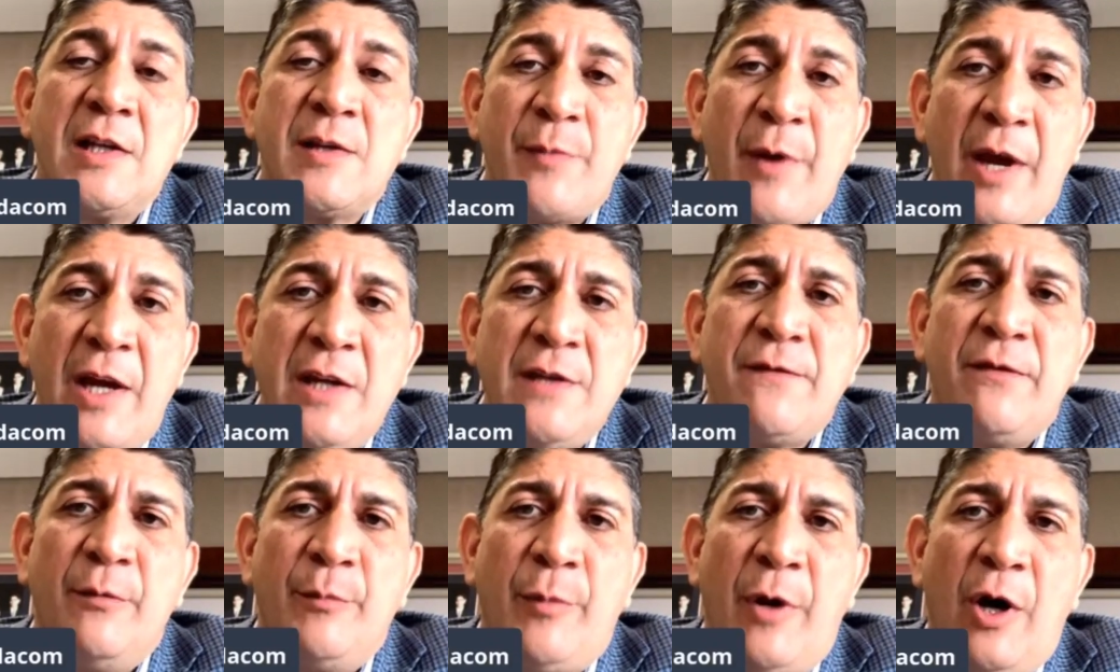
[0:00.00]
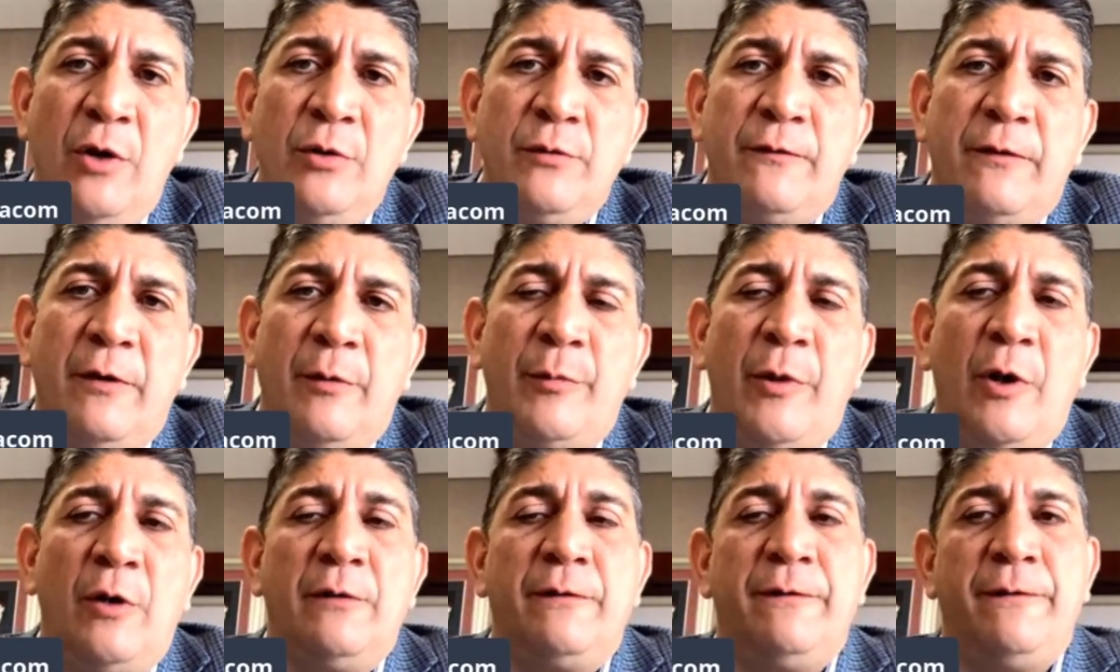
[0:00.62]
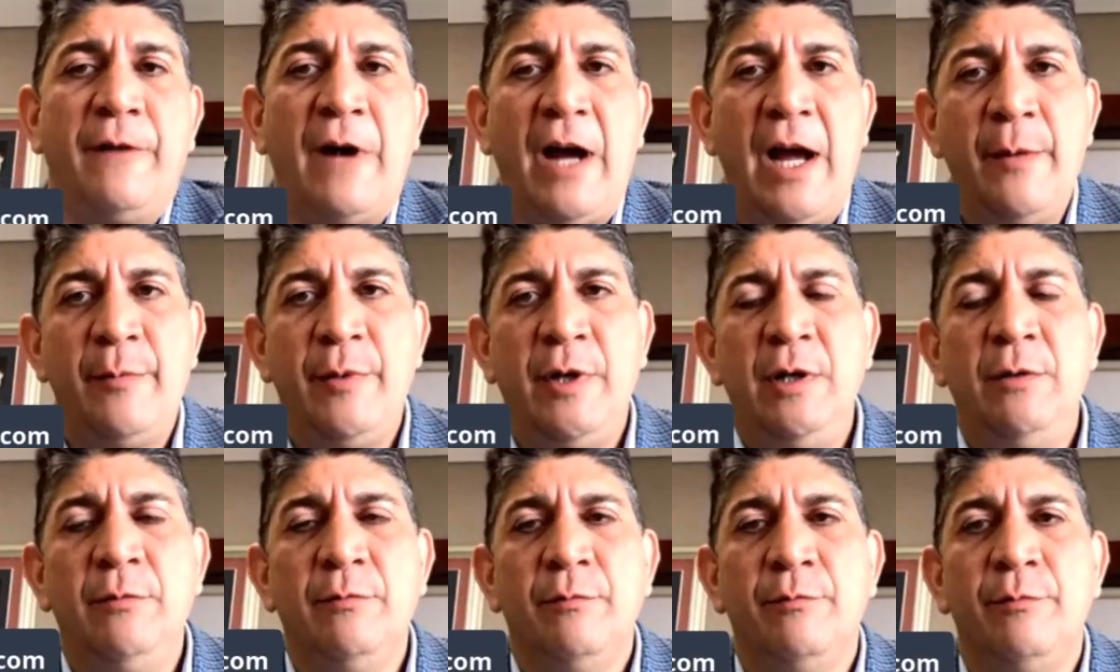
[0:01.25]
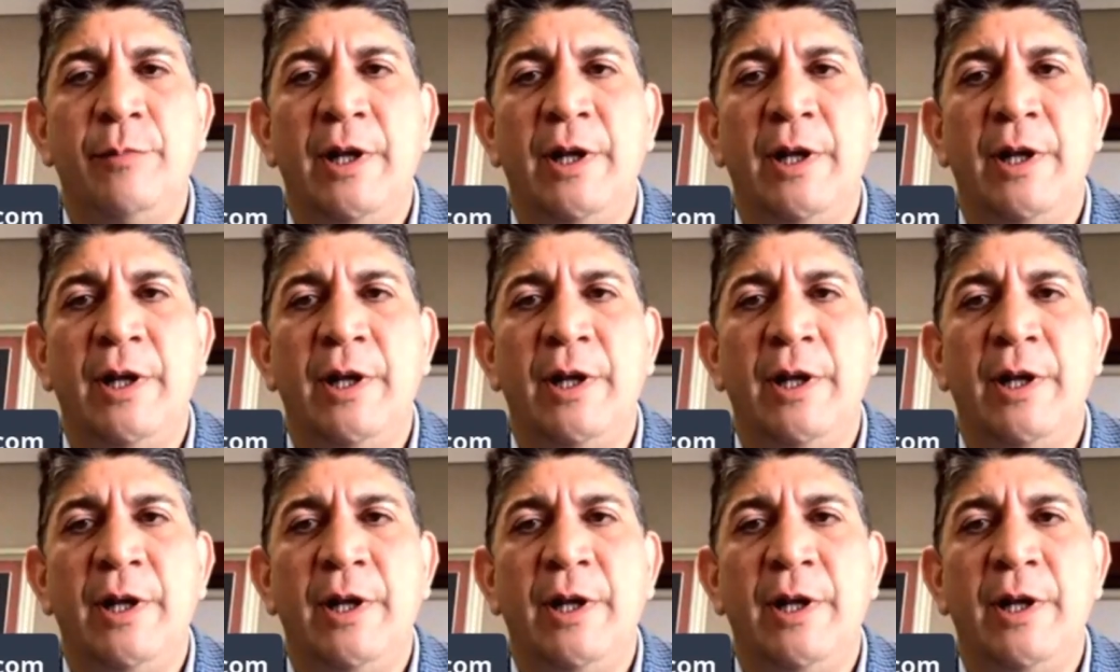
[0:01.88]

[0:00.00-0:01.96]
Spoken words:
space for both fiber,